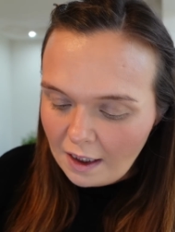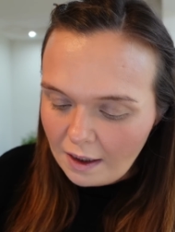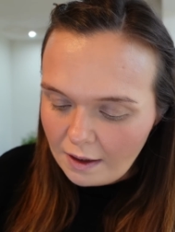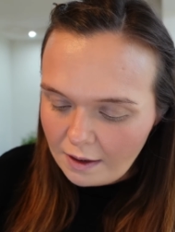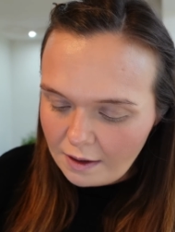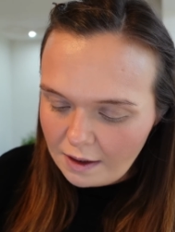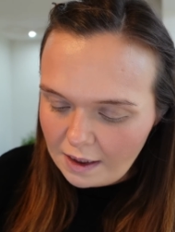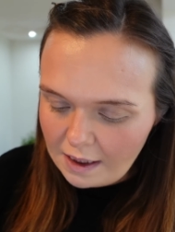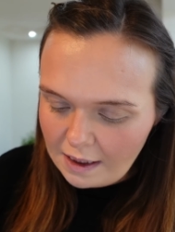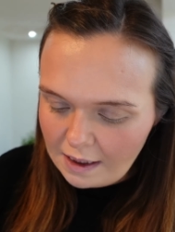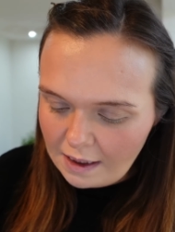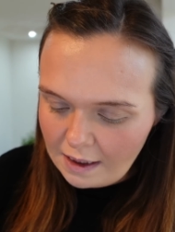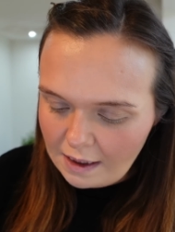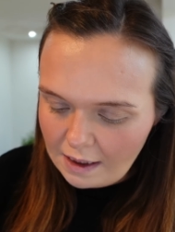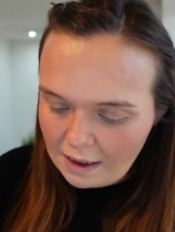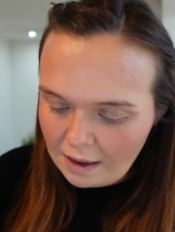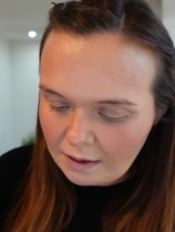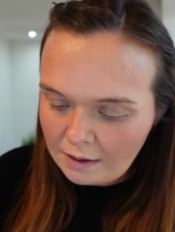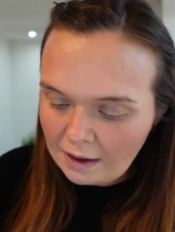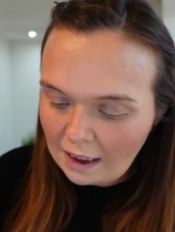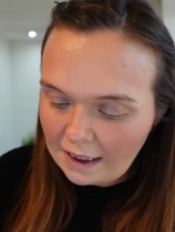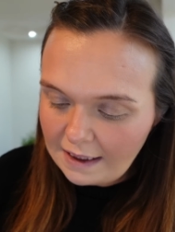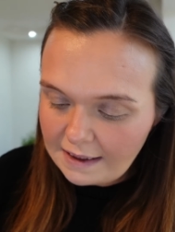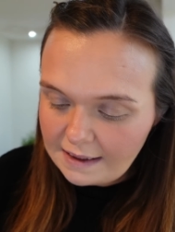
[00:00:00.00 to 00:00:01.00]
the
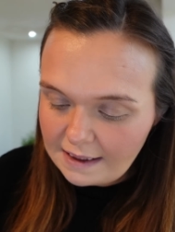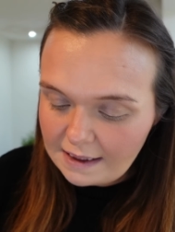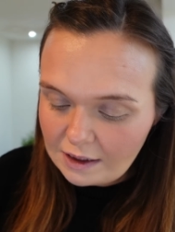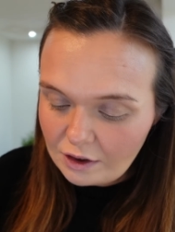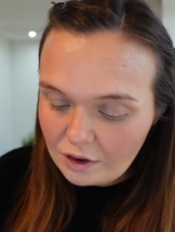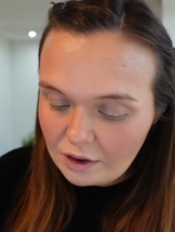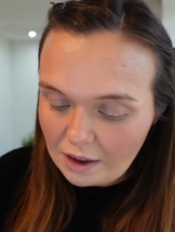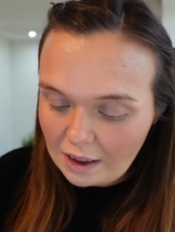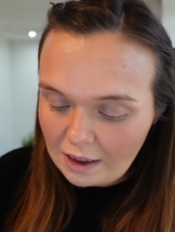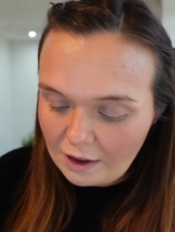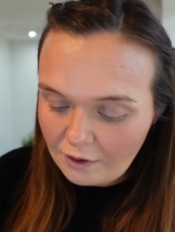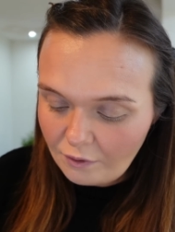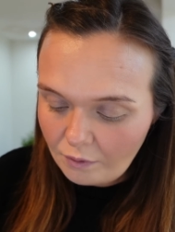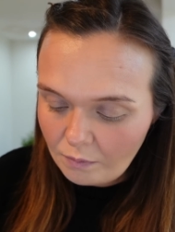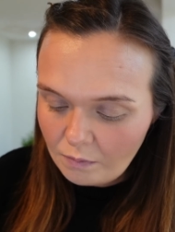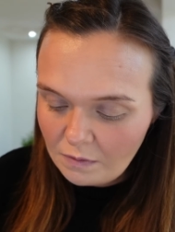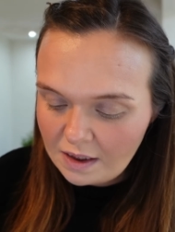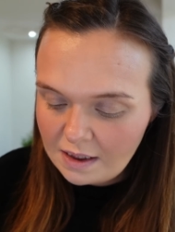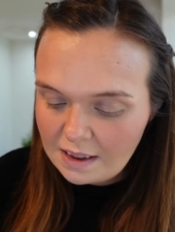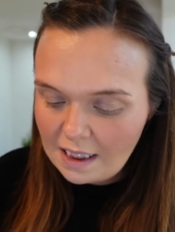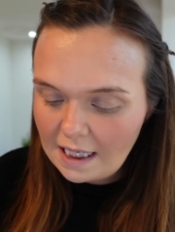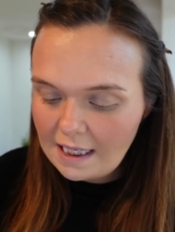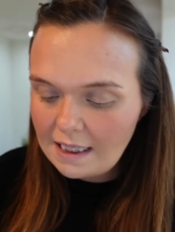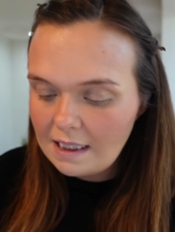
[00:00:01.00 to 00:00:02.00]
lighter shade from the
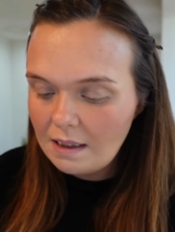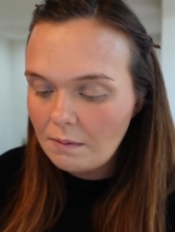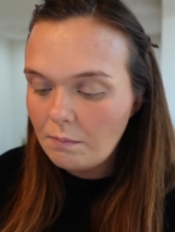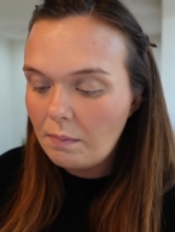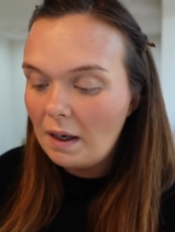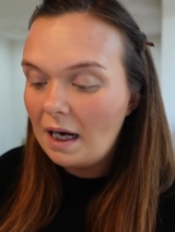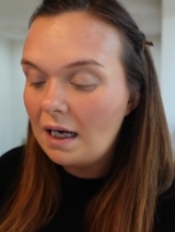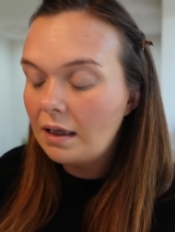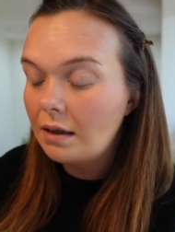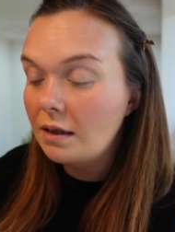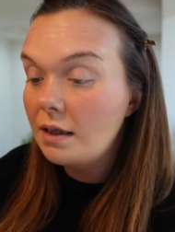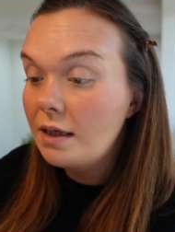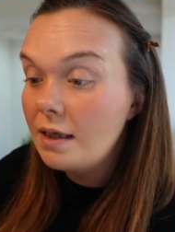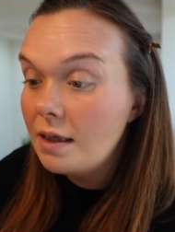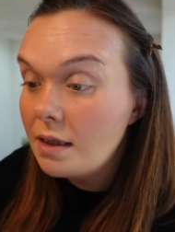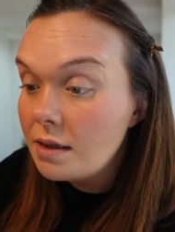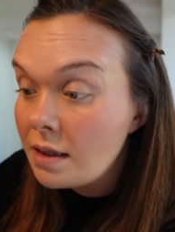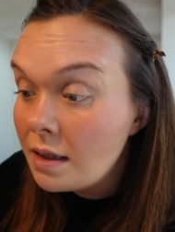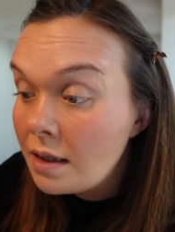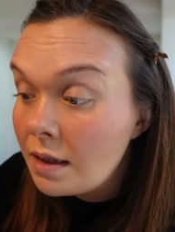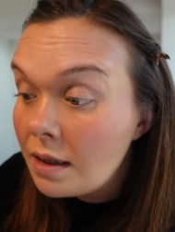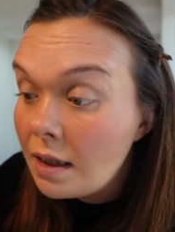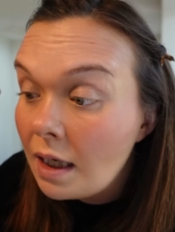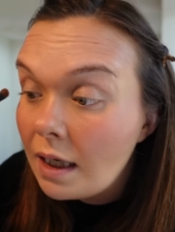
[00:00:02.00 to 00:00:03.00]
date palette is
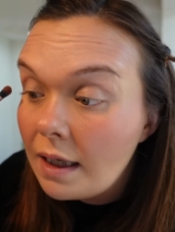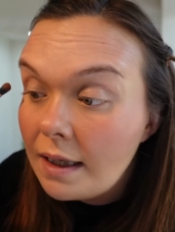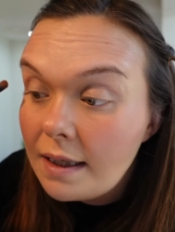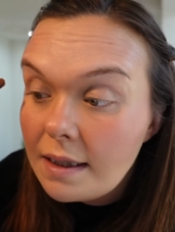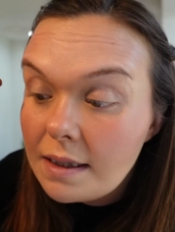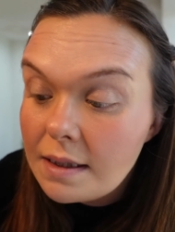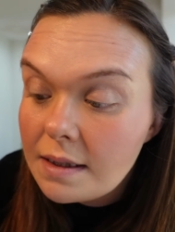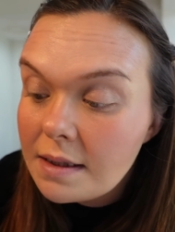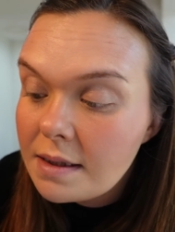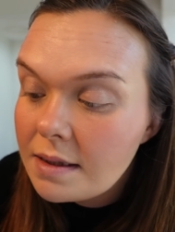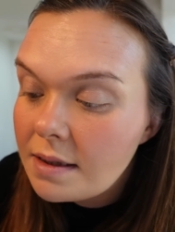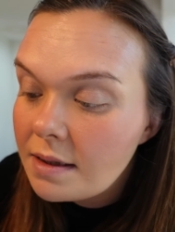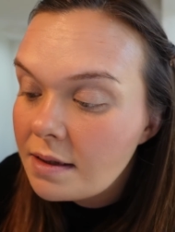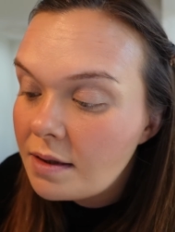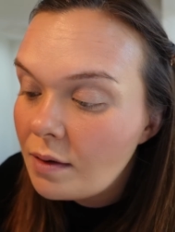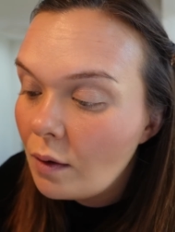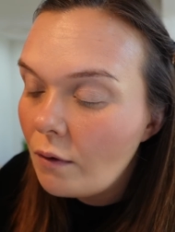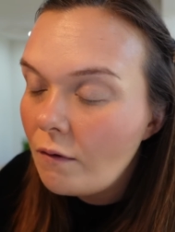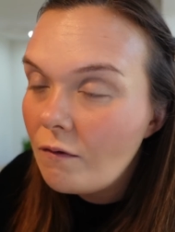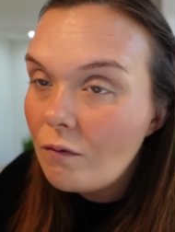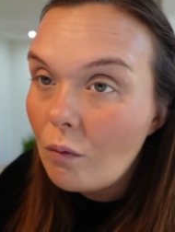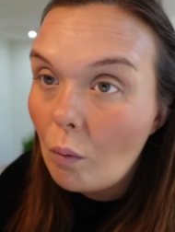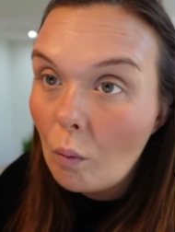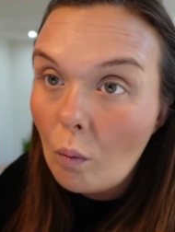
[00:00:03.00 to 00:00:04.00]
a nice
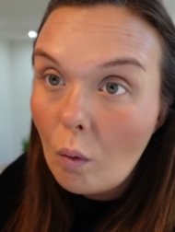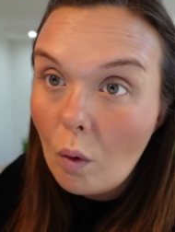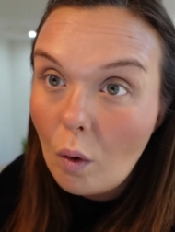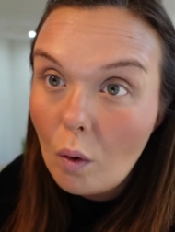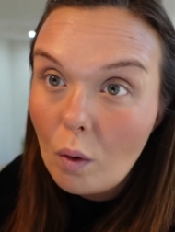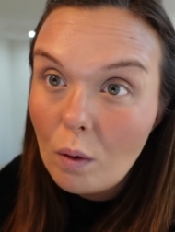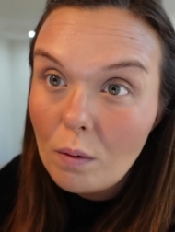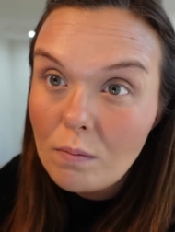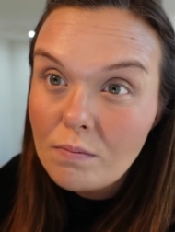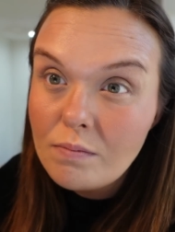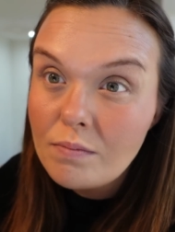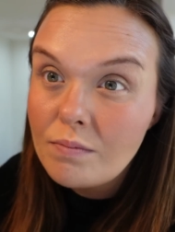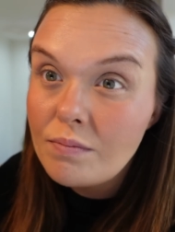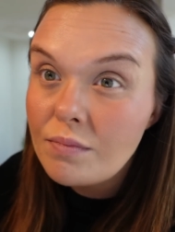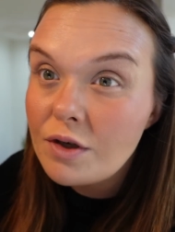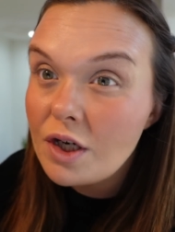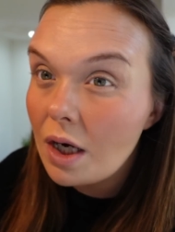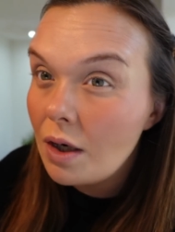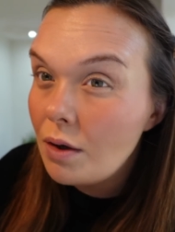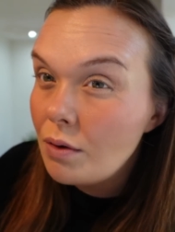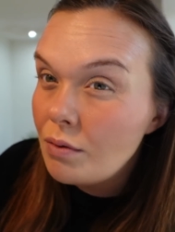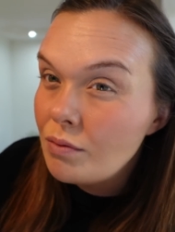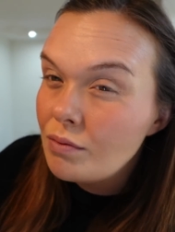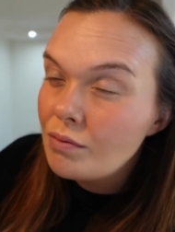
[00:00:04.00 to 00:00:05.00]
sort of warm
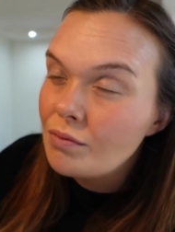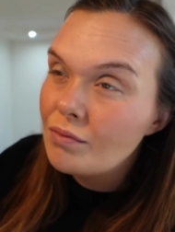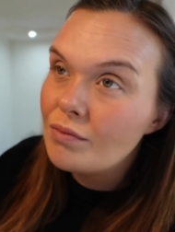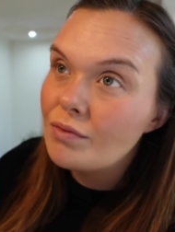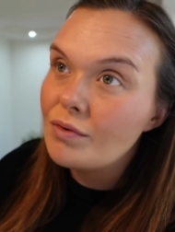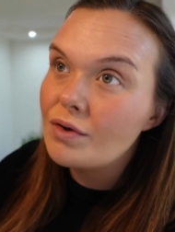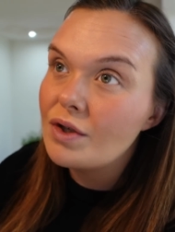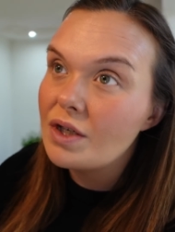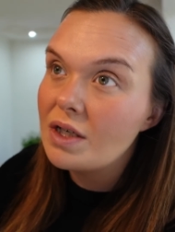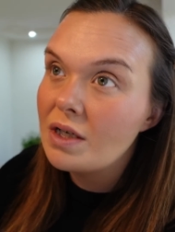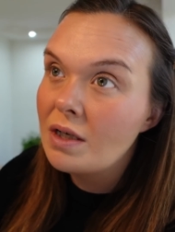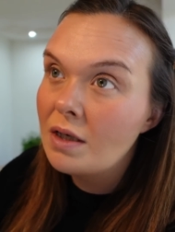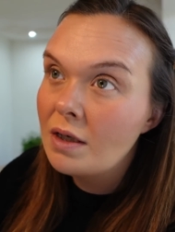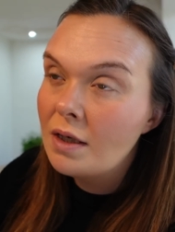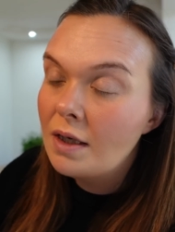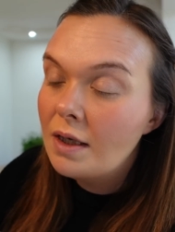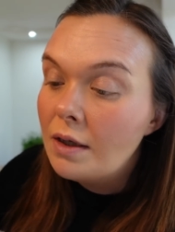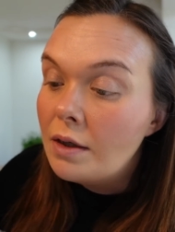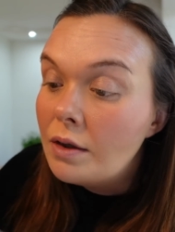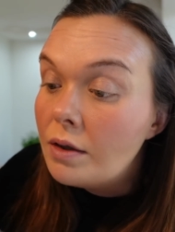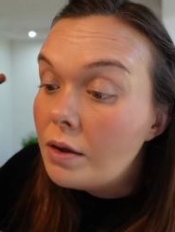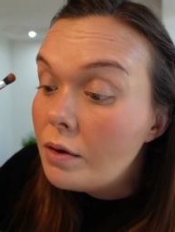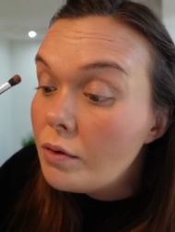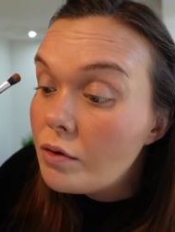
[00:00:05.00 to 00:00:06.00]
toned
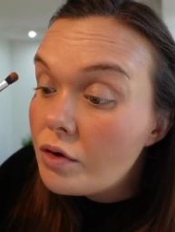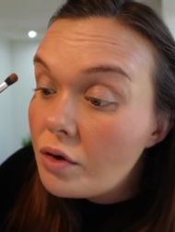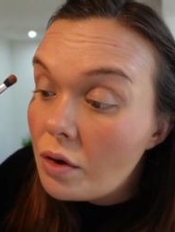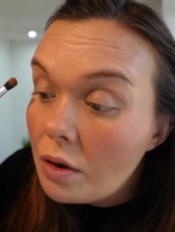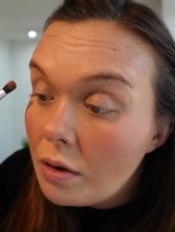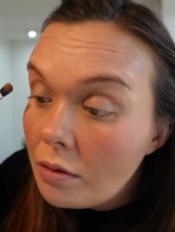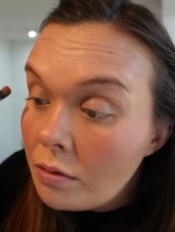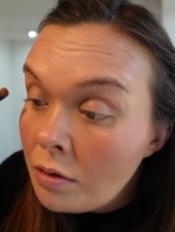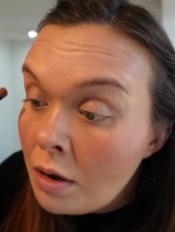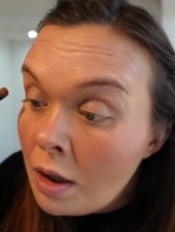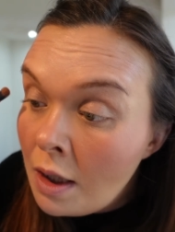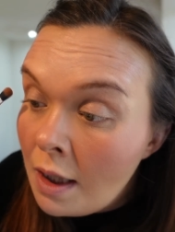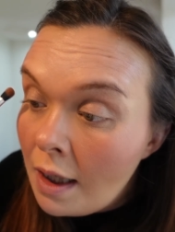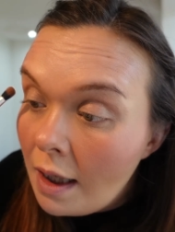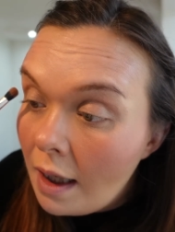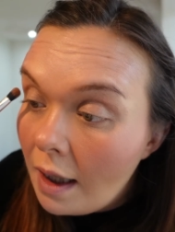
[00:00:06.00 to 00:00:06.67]
neutral,